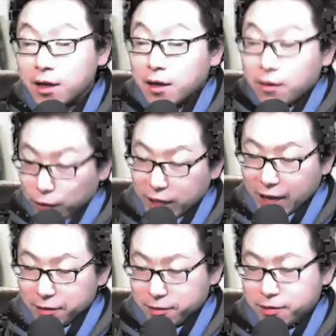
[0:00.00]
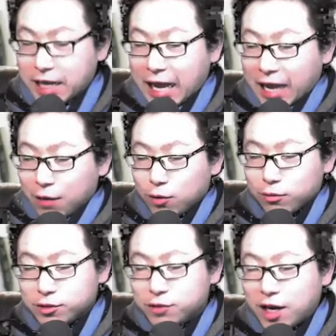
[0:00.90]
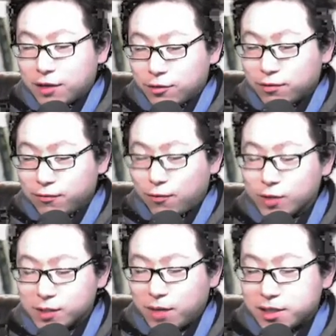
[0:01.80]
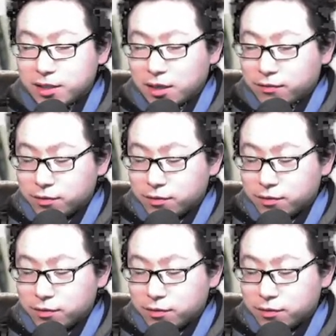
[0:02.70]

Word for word: For that, I will try to force myself